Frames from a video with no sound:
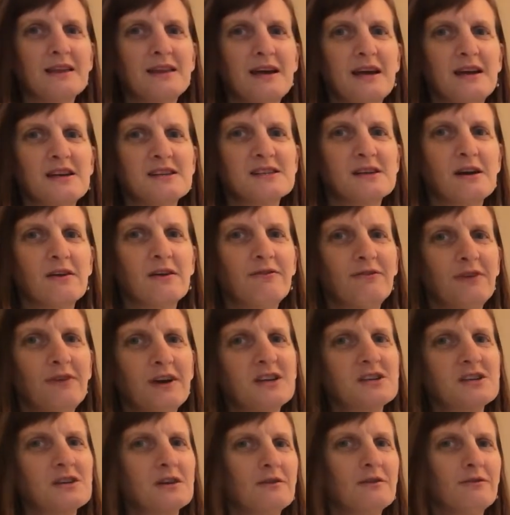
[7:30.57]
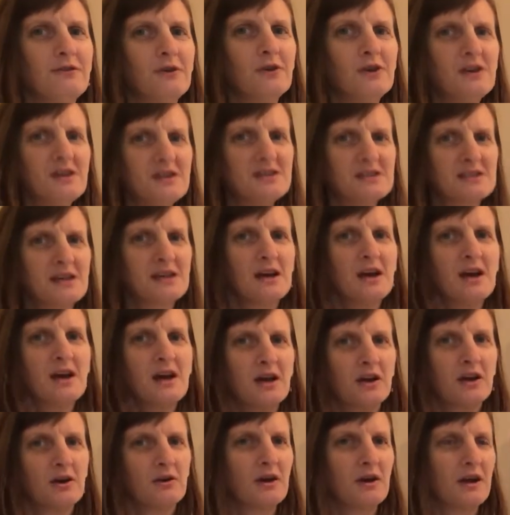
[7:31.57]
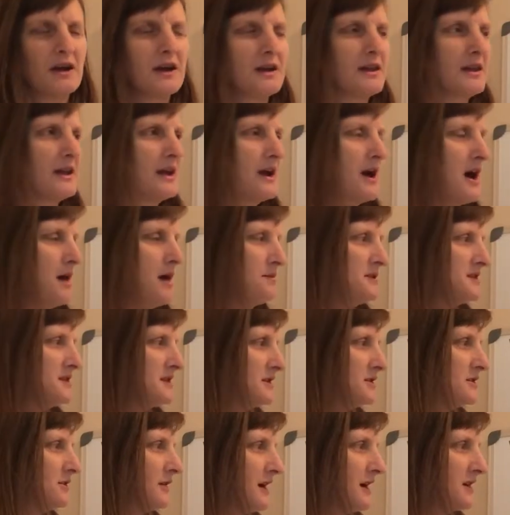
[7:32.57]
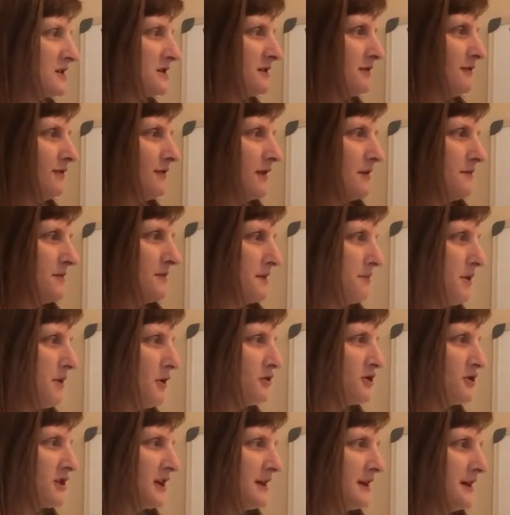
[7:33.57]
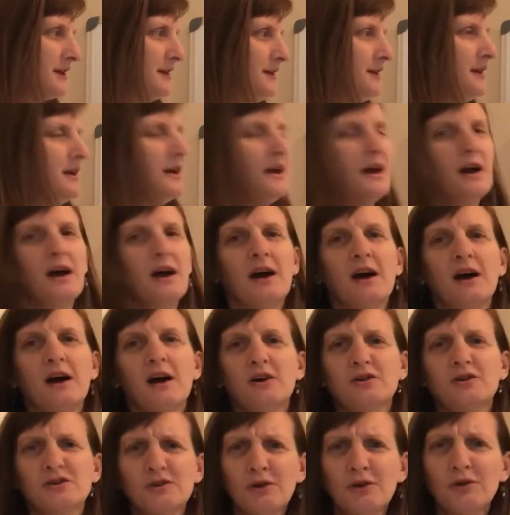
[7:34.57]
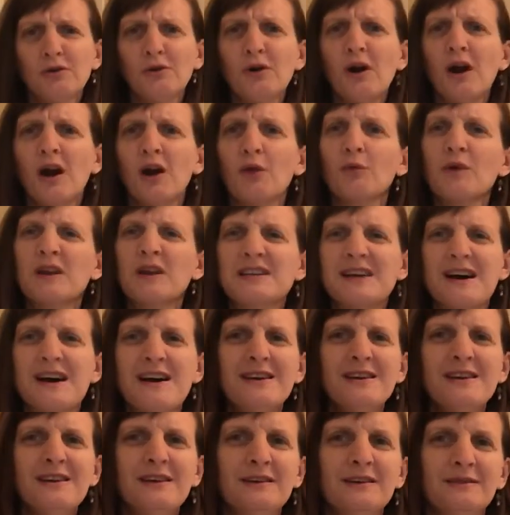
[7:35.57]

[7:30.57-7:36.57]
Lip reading: That is our frictional force going in the opposite direction from the motion. So are we done?